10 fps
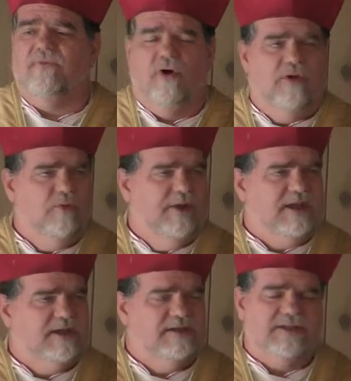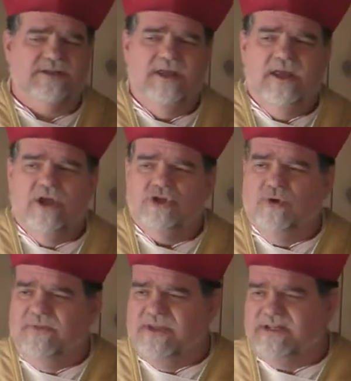of all the wickedness.
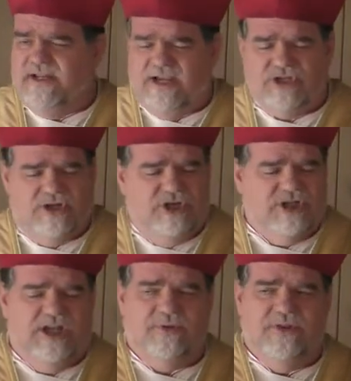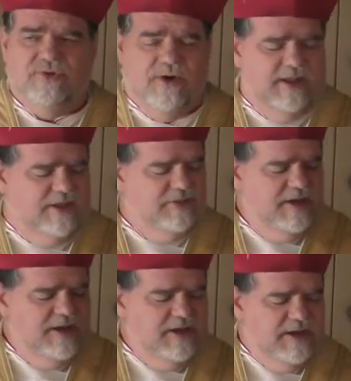So at this election on January the 20th,
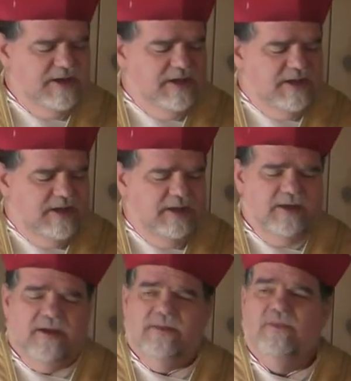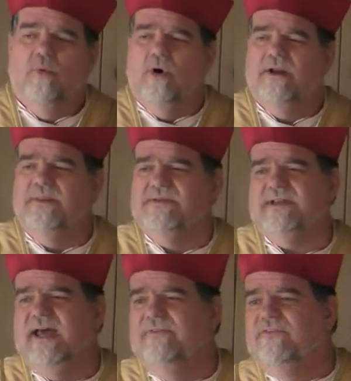the one on the
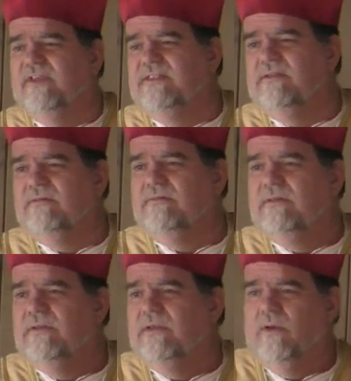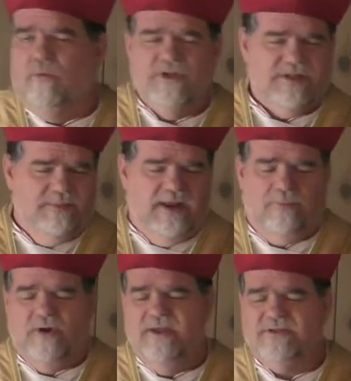side of Satan
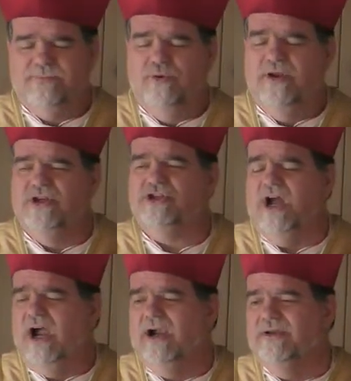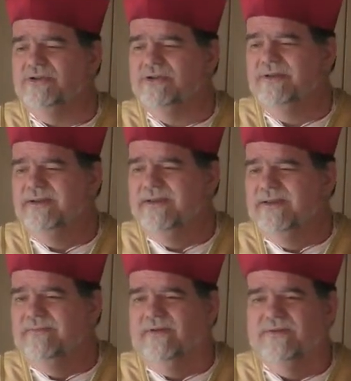was put in charge.
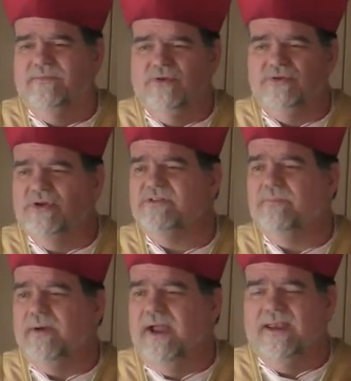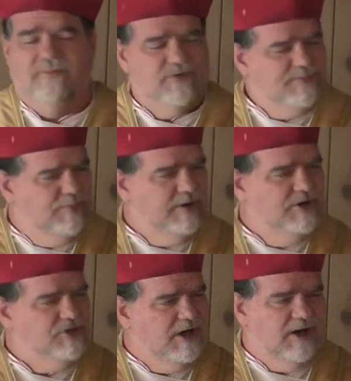Joseph Biden was put
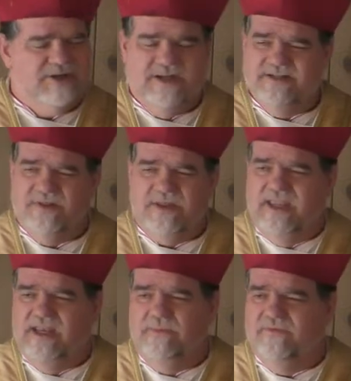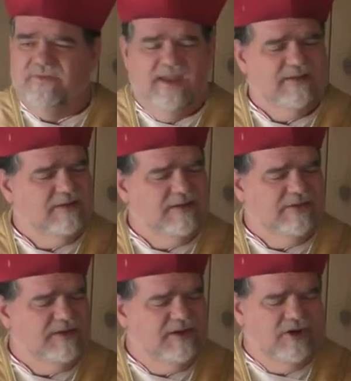in charge. He's of the kingdom of Satan,
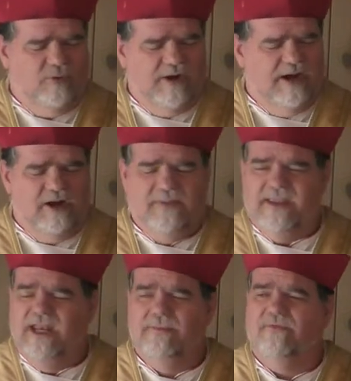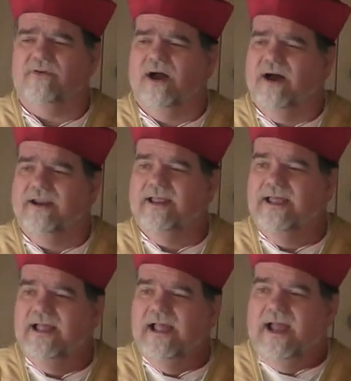nothing nowhere near the kingdom of God.
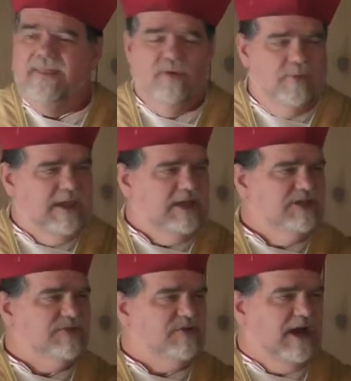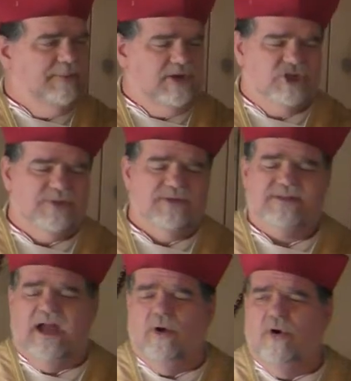And the wickedness of communism
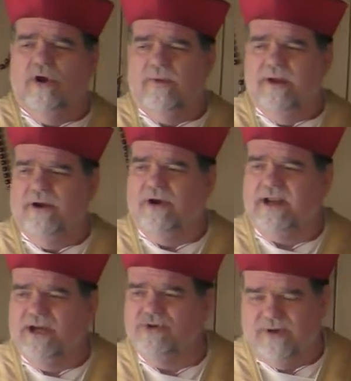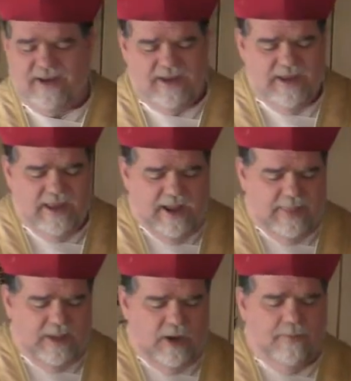is now all around our country,
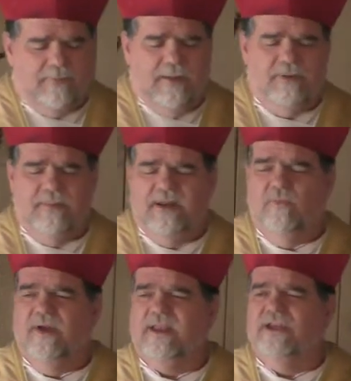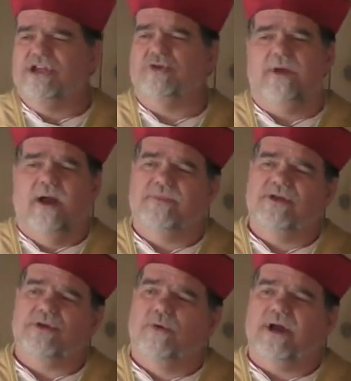and they're implementing wickedness throughout
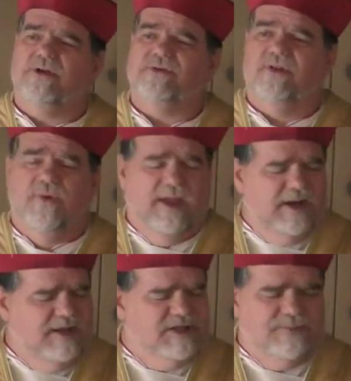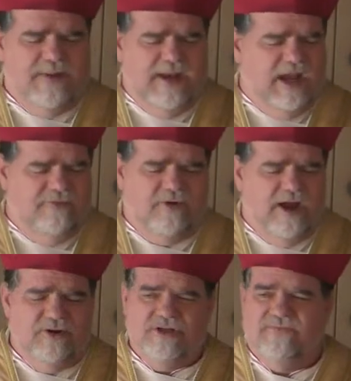this whole country. The wickedness has been here for
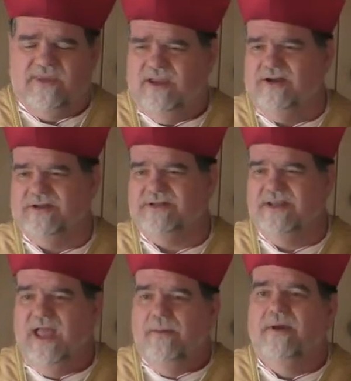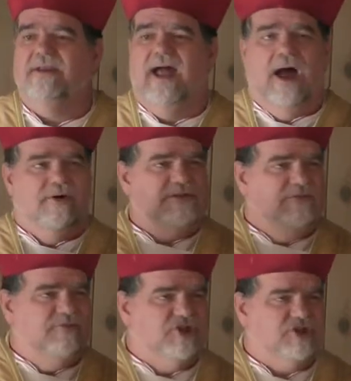hundreds of years, but now it's
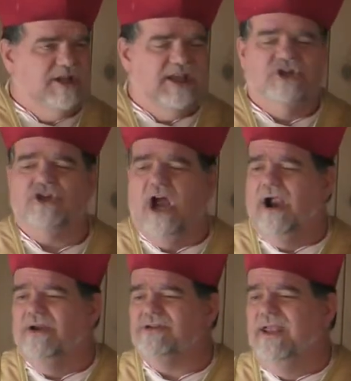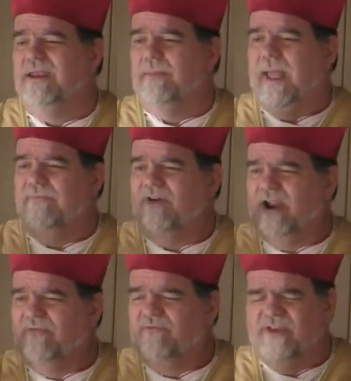officially in charge in a
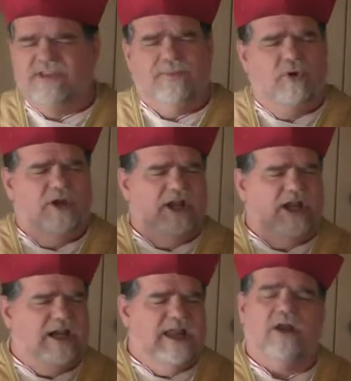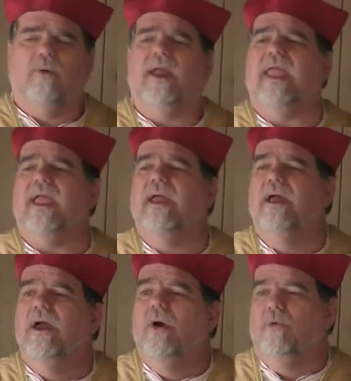very visible and clear way.
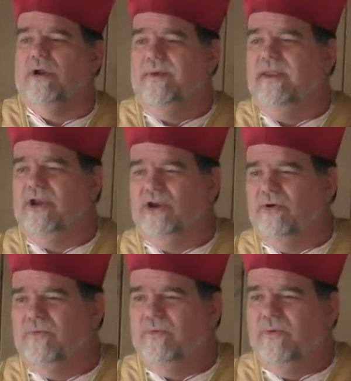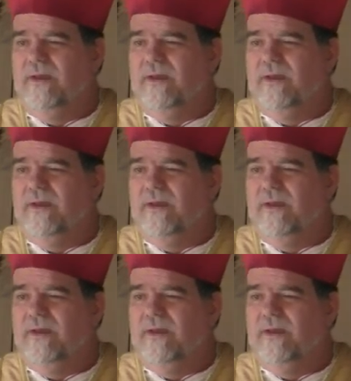What are we to do?